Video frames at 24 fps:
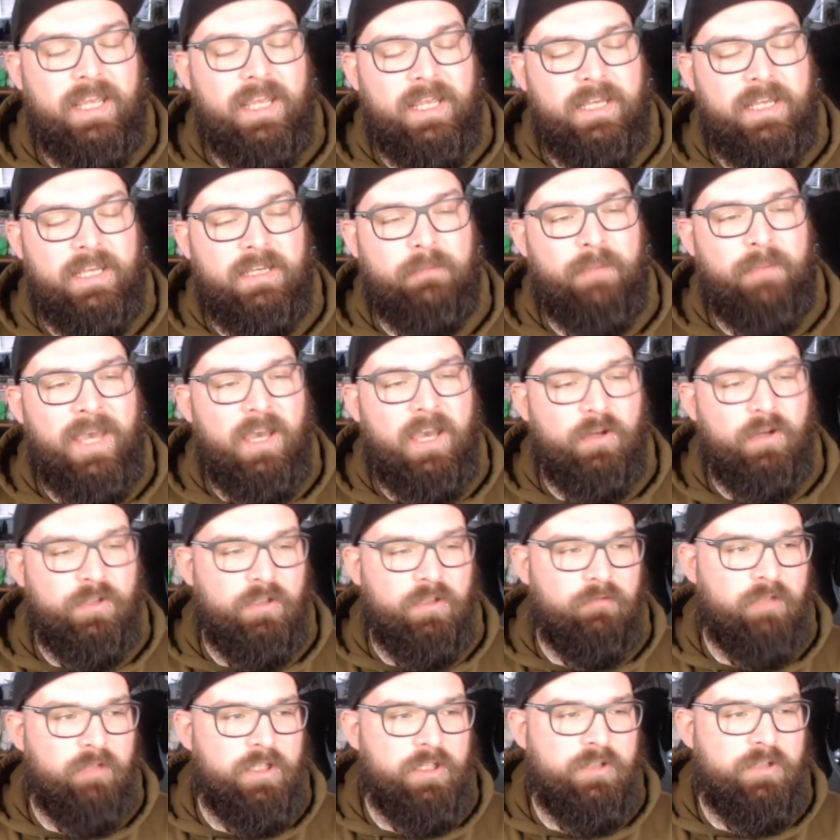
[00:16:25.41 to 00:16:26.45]
in
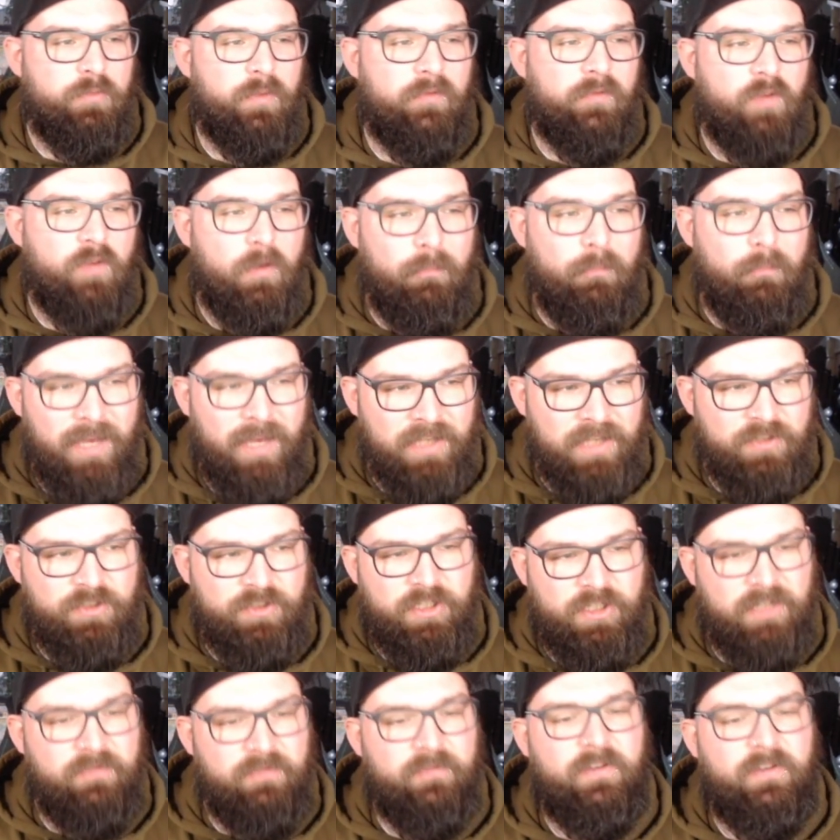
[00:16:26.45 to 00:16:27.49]
Paldean region. We've got
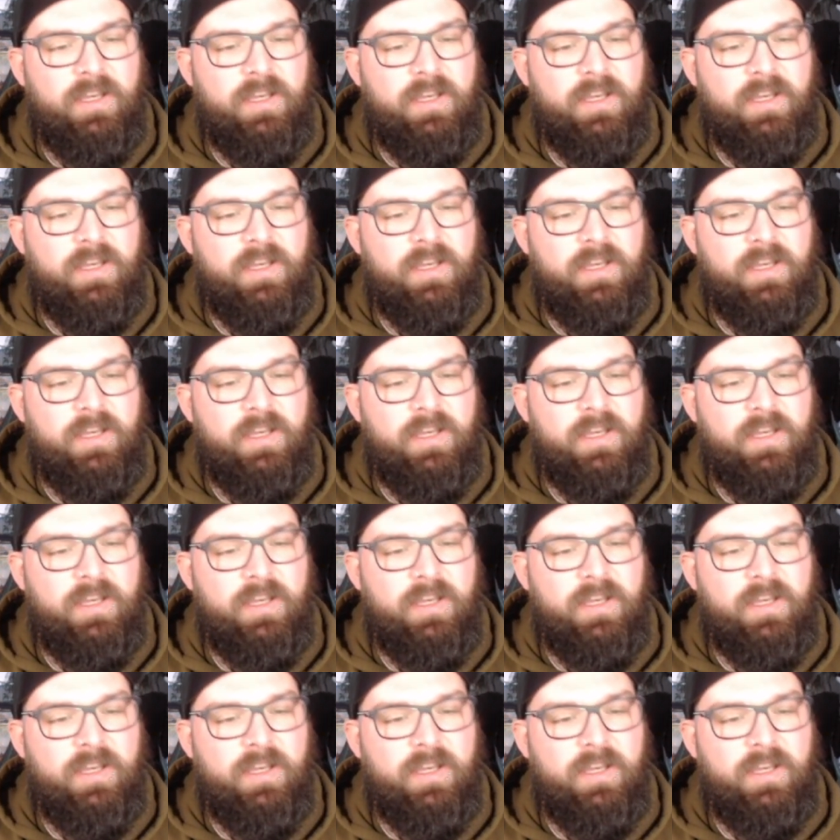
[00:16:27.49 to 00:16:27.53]
Mastiff.